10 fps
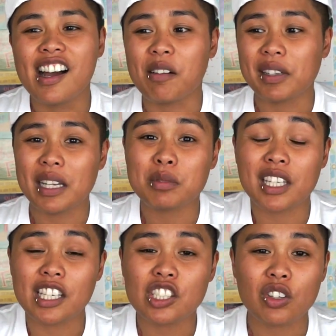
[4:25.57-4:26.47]
My name's
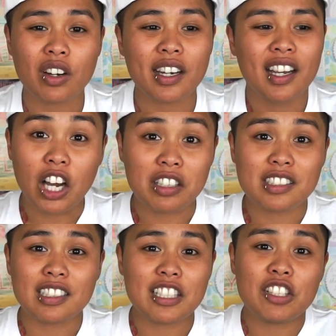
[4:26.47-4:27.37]
K.Short.
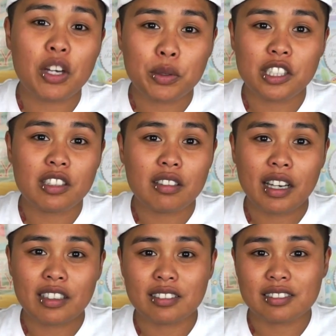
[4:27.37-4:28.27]
Honestly, you know what to do.
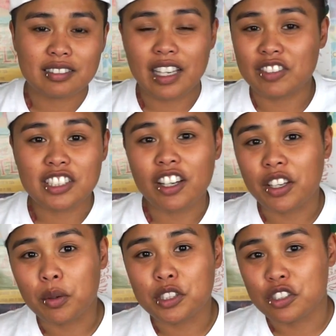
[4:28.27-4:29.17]
I don't have to tell
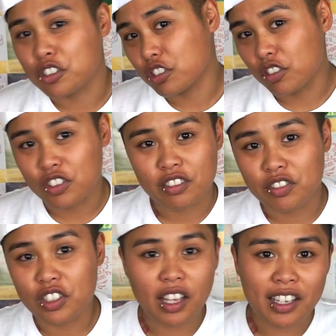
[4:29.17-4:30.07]
you what to do. So if
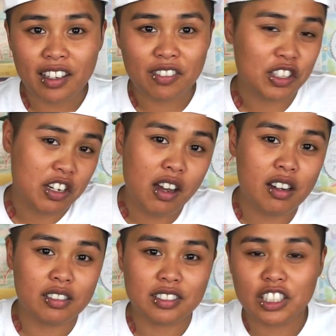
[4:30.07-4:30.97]
you like it, if you
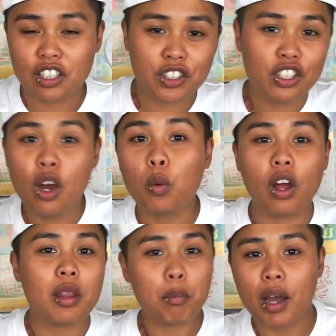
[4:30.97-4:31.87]
don't, you know where
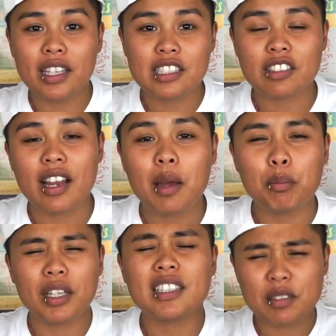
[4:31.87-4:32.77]
all the buttons are
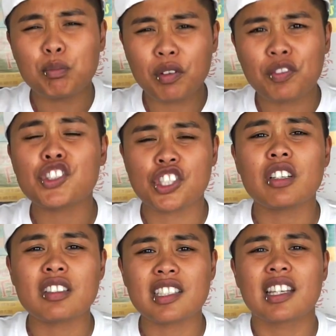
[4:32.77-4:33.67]
at. But for
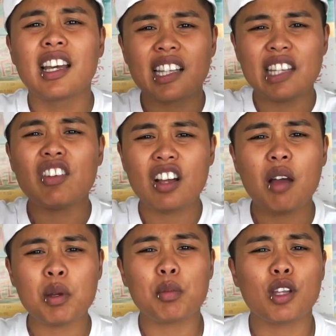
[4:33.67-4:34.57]
sure, just leave a
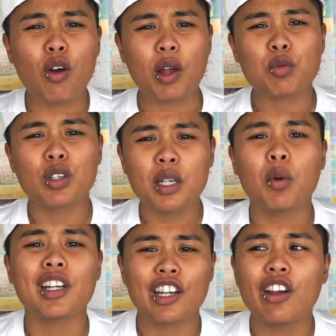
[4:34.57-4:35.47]
comment below. I really
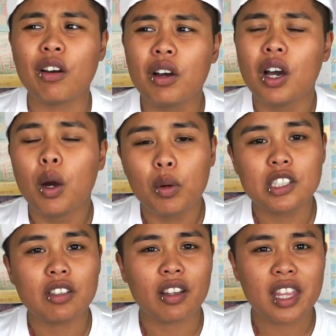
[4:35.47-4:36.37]
want to know
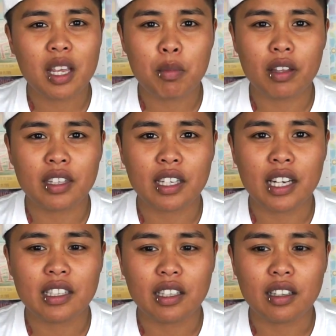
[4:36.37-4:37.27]
what you all think about that
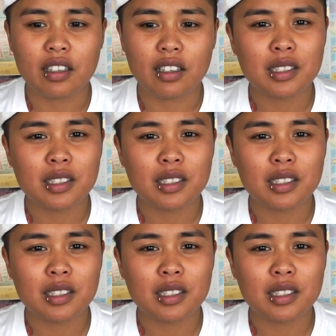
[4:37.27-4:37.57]
idea.